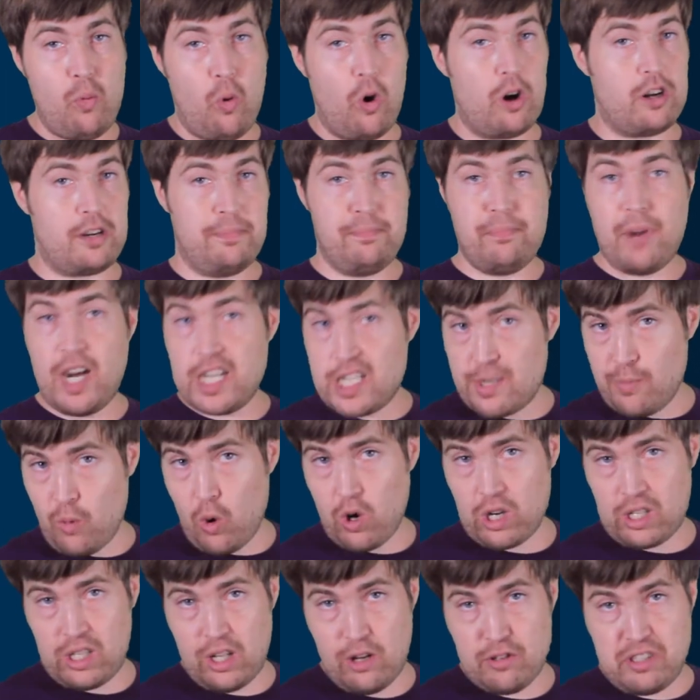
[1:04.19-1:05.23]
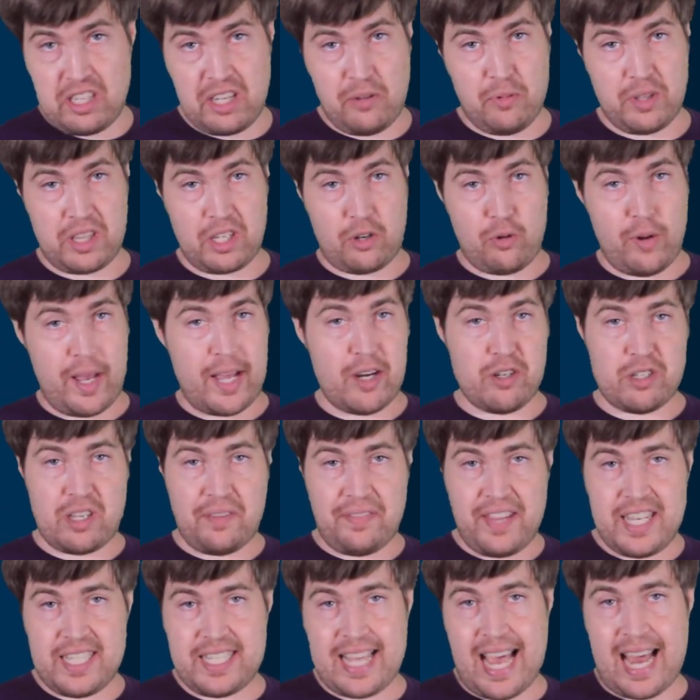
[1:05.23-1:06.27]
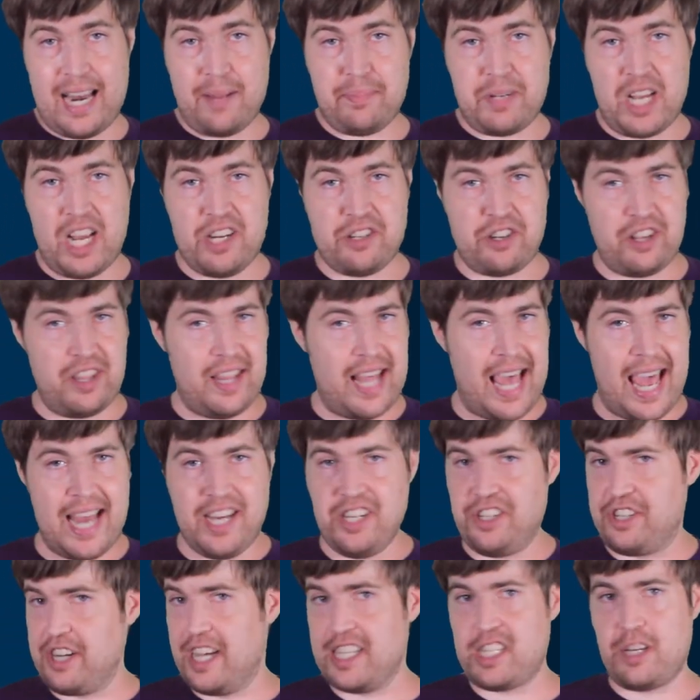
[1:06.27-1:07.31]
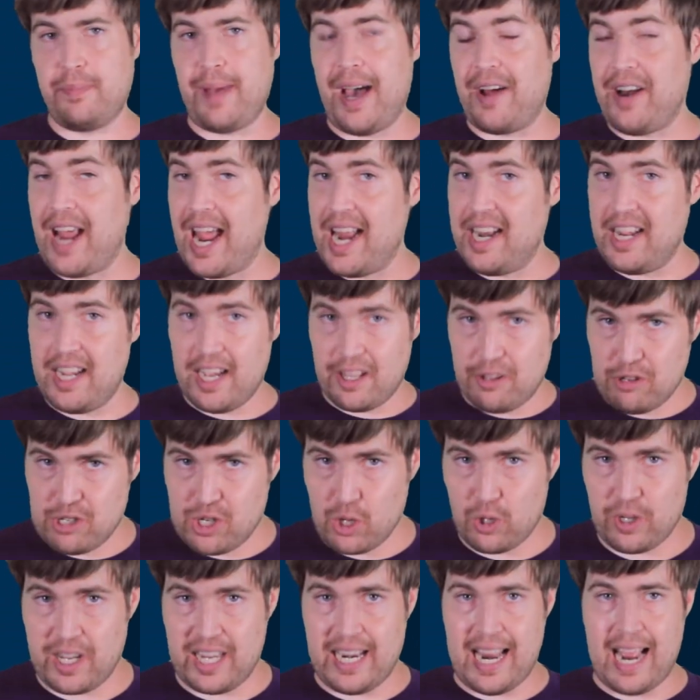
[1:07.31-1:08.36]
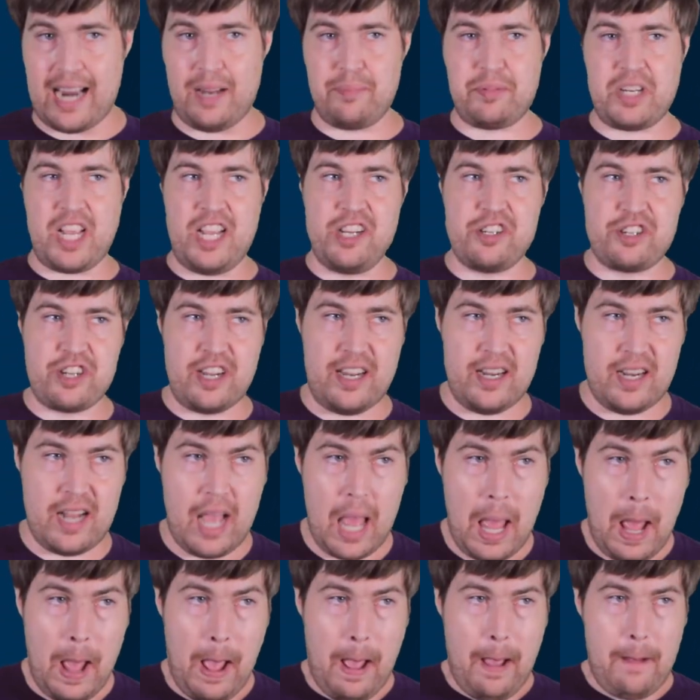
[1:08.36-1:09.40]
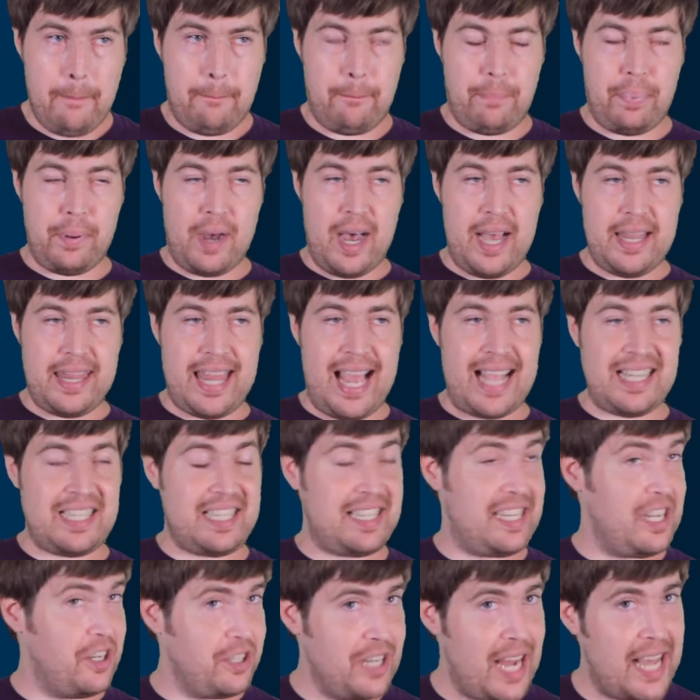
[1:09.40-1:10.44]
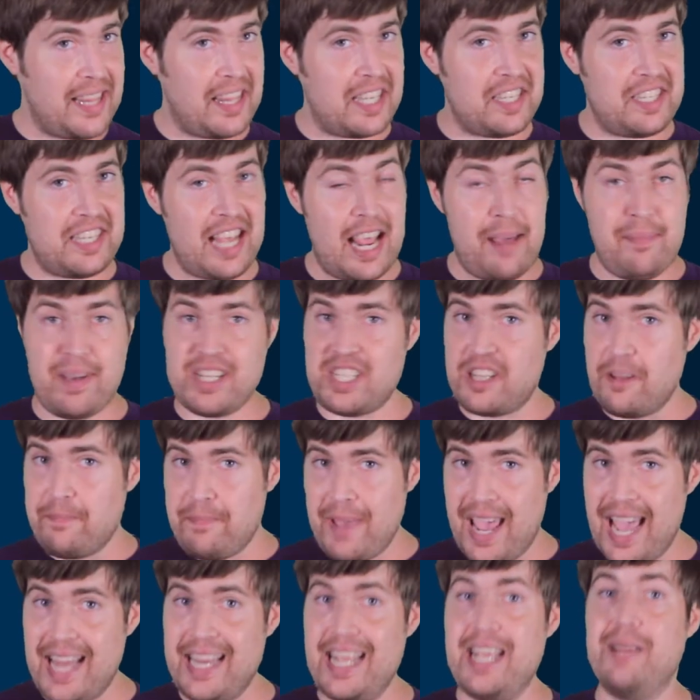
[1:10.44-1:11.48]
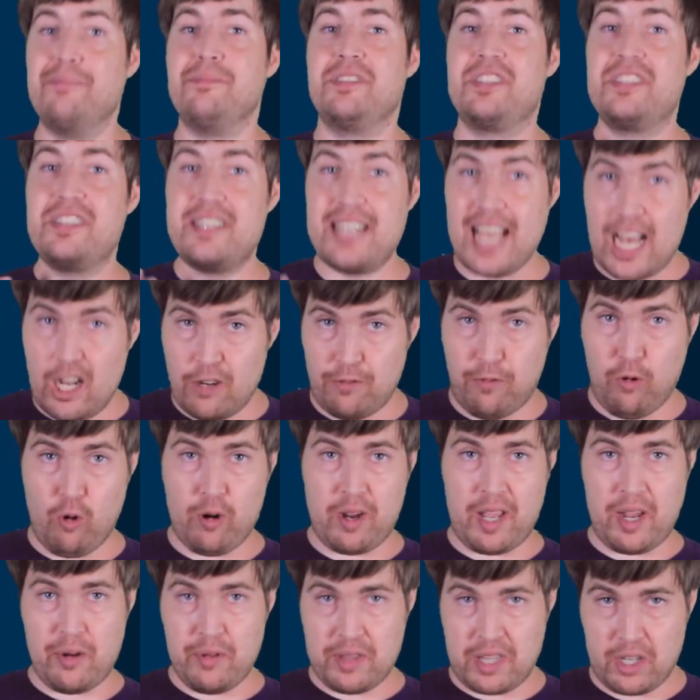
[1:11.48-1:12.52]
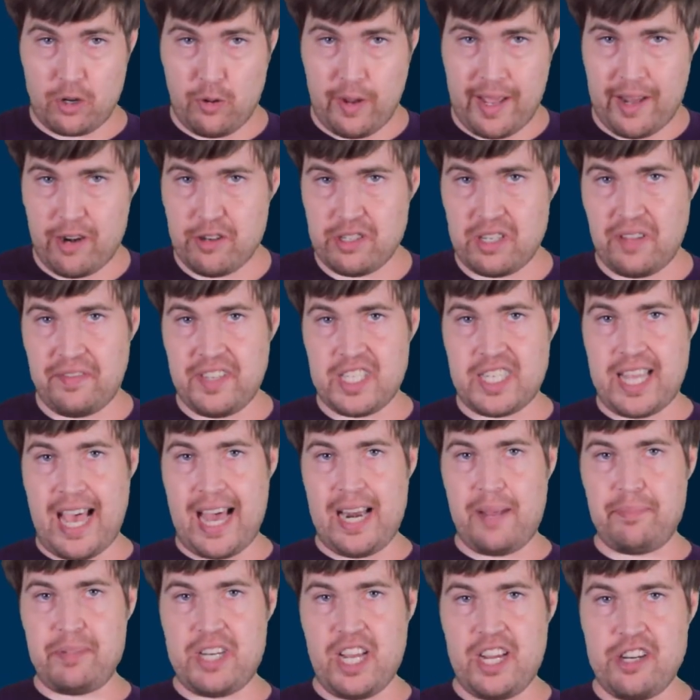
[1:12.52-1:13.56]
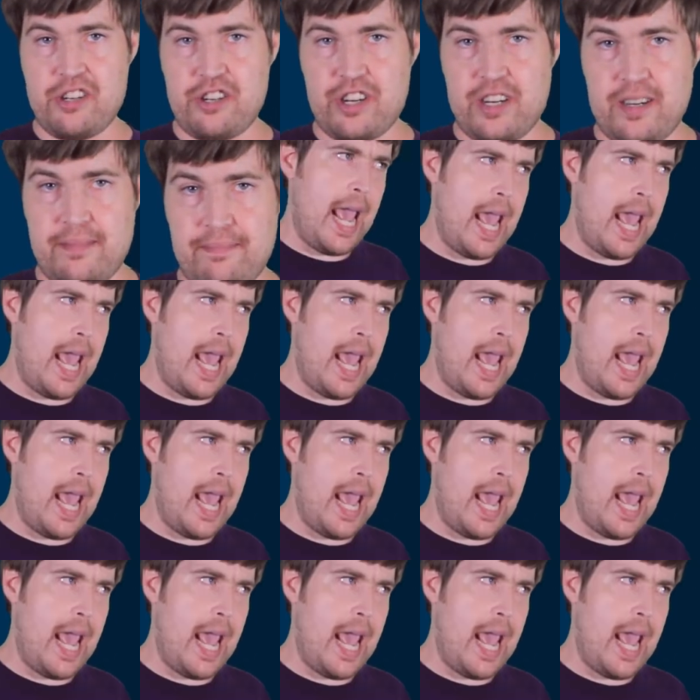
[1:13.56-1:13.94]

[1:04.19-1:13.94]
worked much more closely with the creators of this adaptation than just about any other Tolkien adaptation, but that's still not the same as the man himself working with the creators of this adaptation.